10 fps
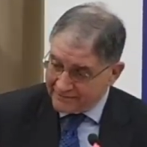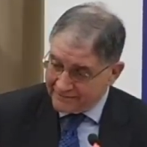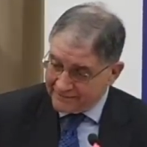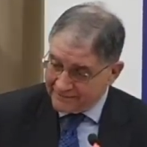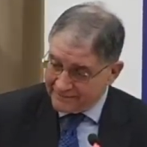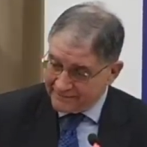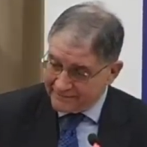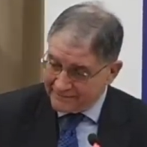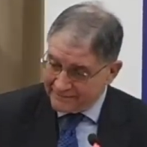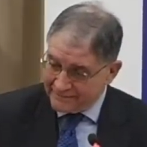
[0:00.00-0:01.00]

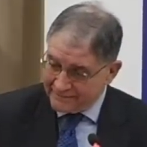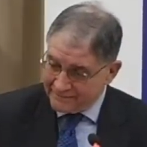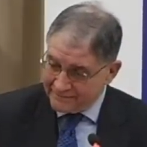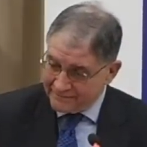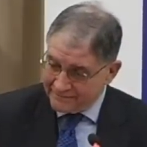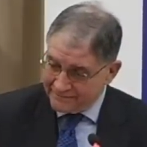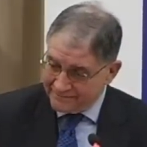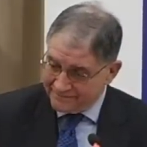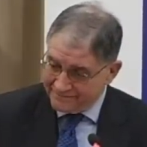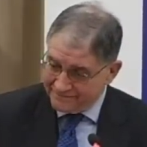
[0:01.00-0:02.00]

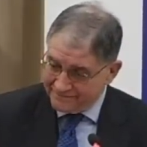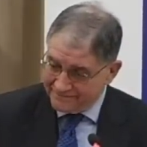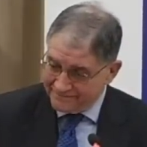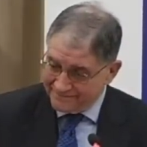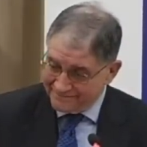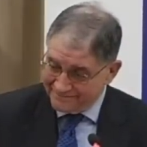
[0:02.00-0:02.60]
Nobody speaks.